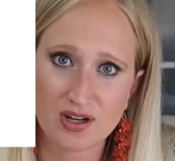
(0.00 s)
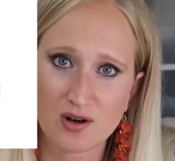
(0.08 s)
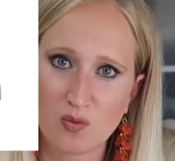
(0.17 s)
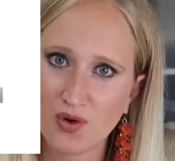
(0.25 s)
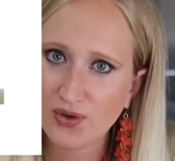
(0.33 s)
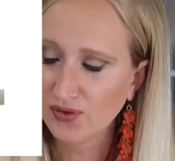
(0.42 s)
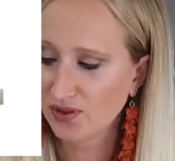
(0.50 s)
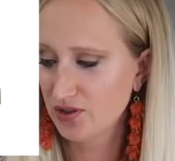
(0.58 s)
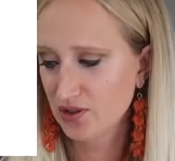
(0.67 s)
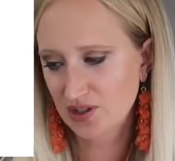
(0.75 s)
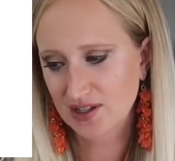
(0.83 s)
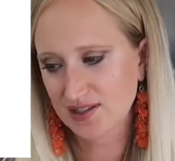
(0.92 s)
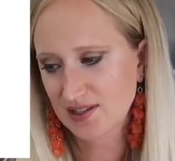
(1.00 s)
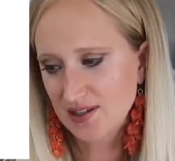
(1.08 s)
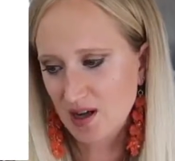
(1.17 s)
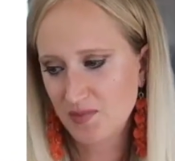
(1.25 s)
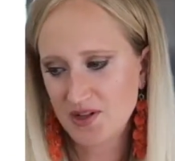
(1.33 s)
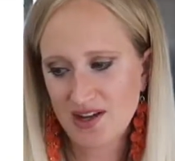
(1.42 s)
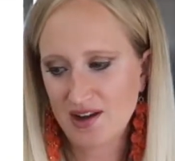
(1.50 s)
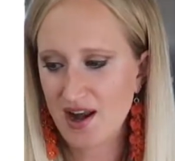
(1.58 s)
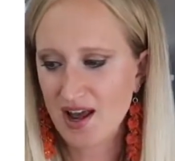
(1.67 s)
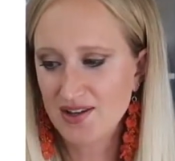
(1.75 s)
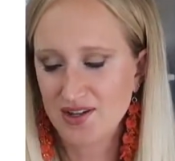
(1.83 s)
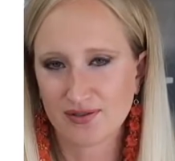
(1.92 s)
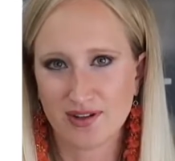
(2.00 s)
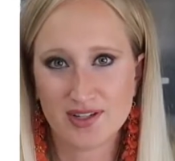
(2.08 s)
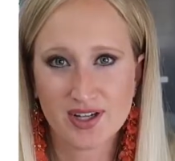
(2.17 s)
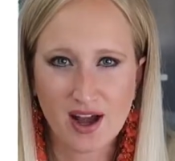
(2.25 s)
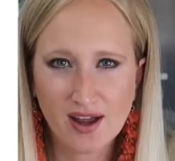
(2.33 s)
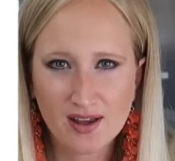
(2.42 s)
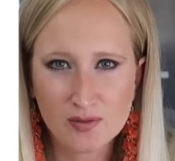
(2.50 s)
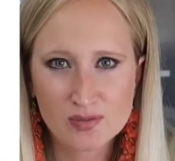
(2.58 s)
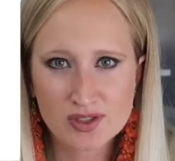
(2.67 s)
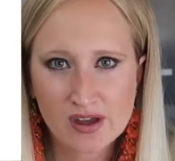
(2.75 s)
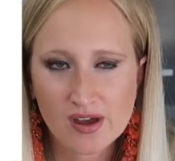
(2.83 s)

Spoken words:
I wonder if it's just because it's updated at different times.